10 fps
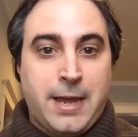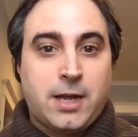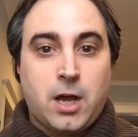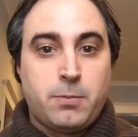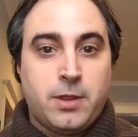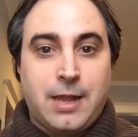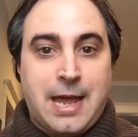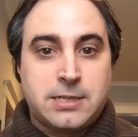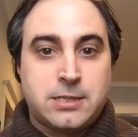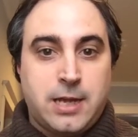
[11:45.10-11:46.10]
up the
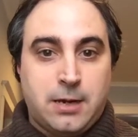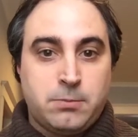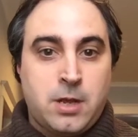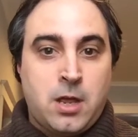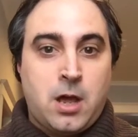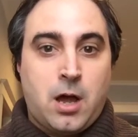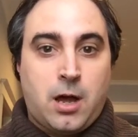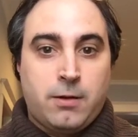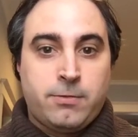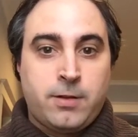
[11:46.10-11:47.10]
last name
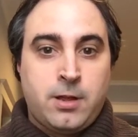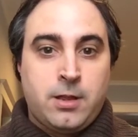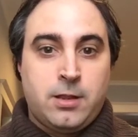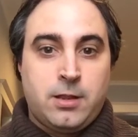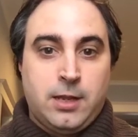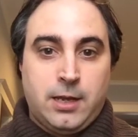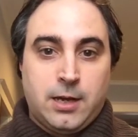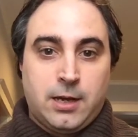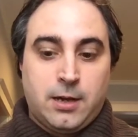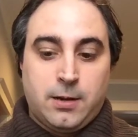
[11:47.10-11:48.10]
of
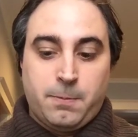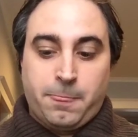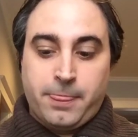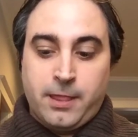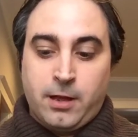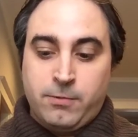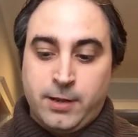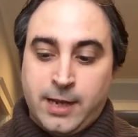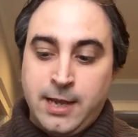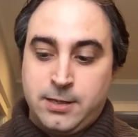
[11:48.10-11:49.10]
the
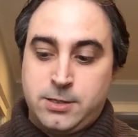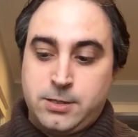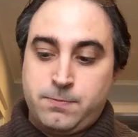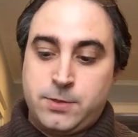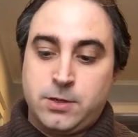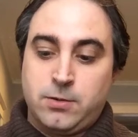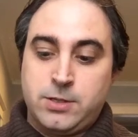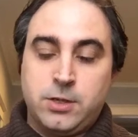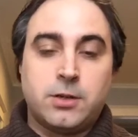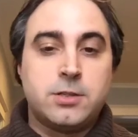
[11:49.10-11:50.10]
kids. So as
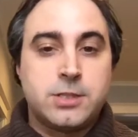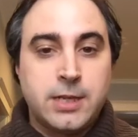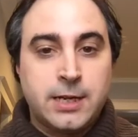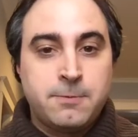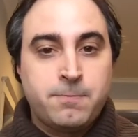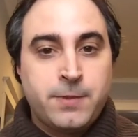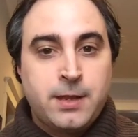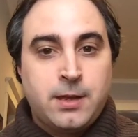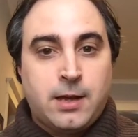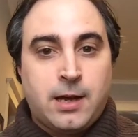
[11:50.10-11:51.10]
you can see,
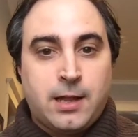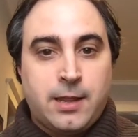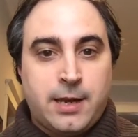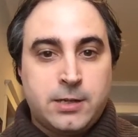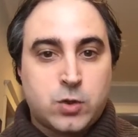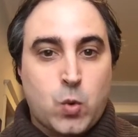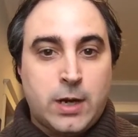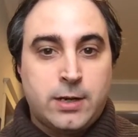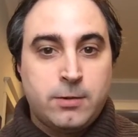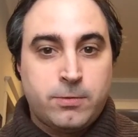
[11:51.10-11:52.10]
that is
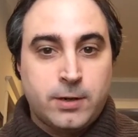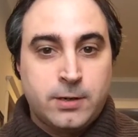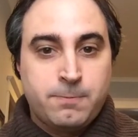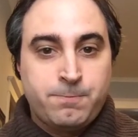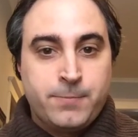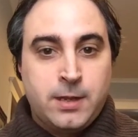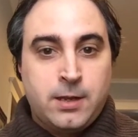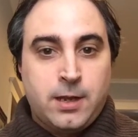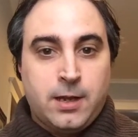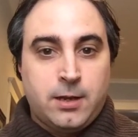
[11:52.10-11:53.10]
quite different
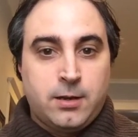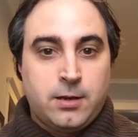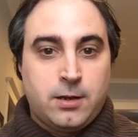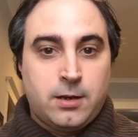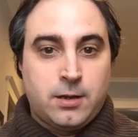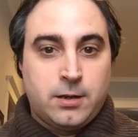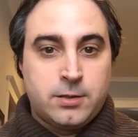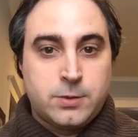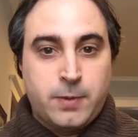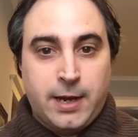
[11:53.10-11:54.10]
in
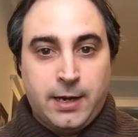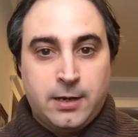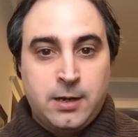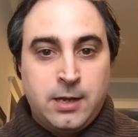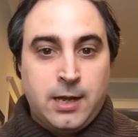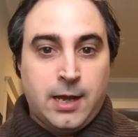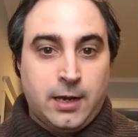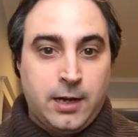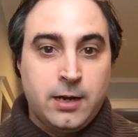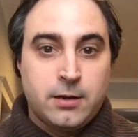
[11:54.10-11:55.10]
Spain and
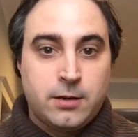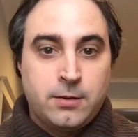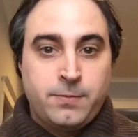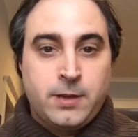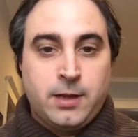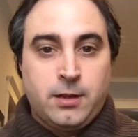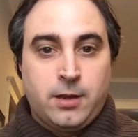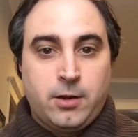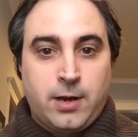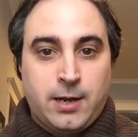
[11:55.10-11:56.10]
here in the
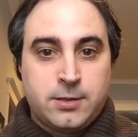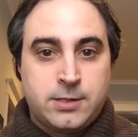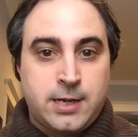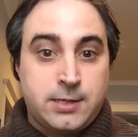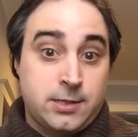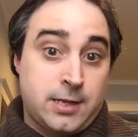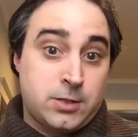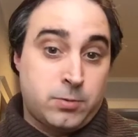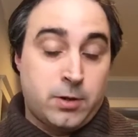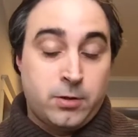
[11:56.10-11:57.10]
United States, and
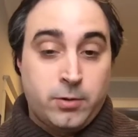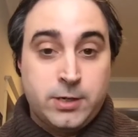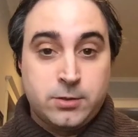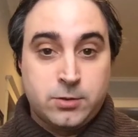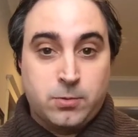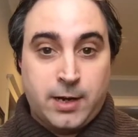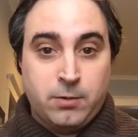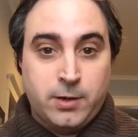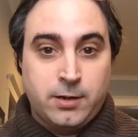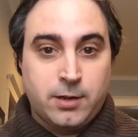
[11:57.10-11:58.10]
that's one of the reasons why,
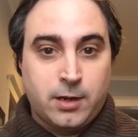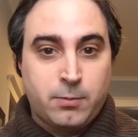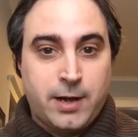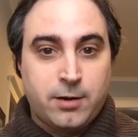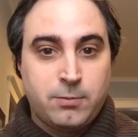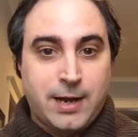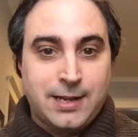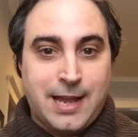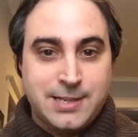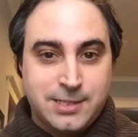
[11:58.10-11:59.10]
when you think about it, my
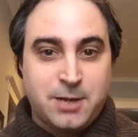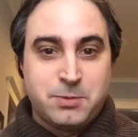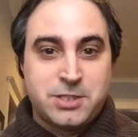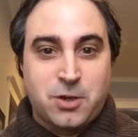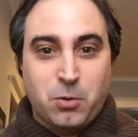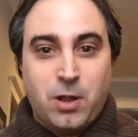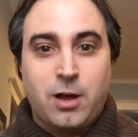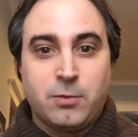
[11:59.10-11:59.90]
last name is so long,